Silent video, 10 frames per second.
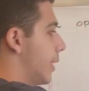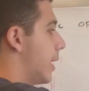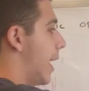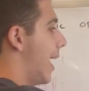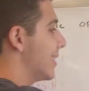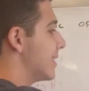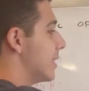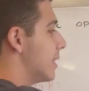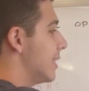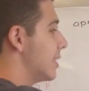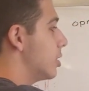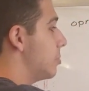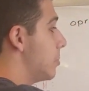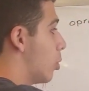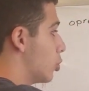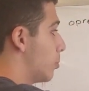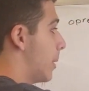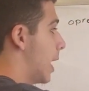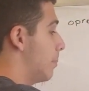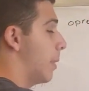x needs to be
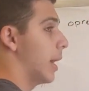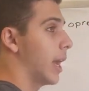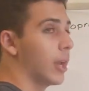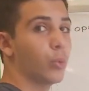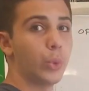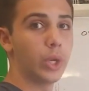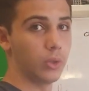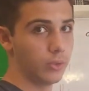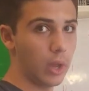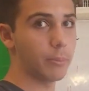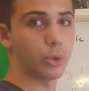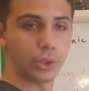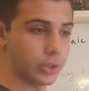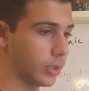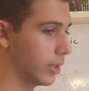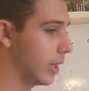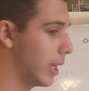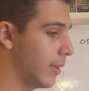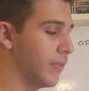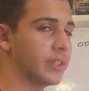multiplied by a real number. So
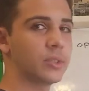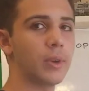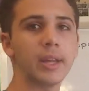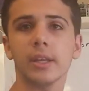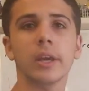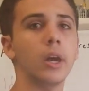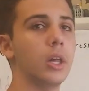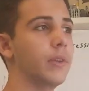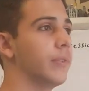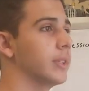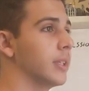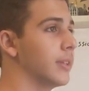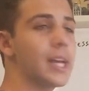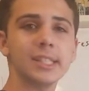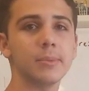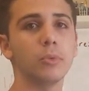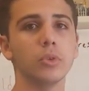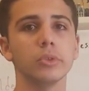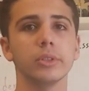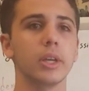if it's radical, if it's a
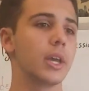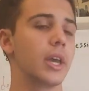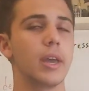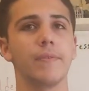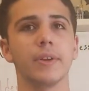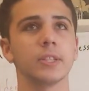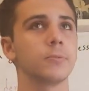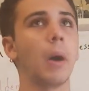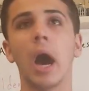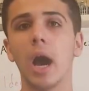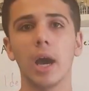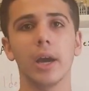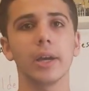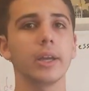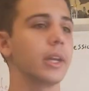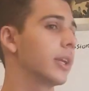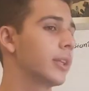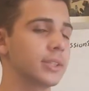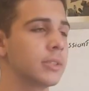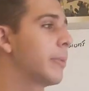decimal, if it's pi, it
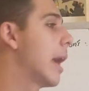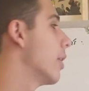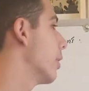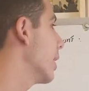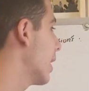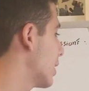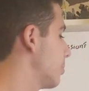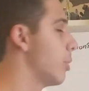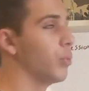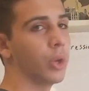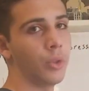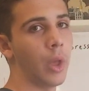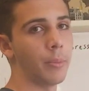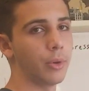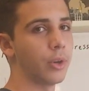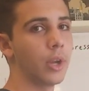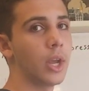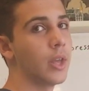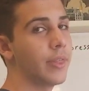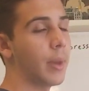doesn't matter. It has to be a real number
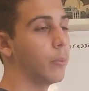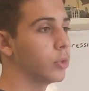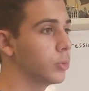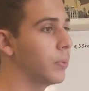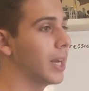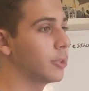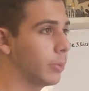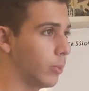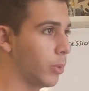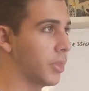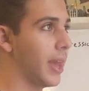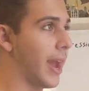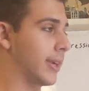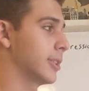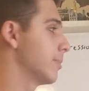that multiplies with x.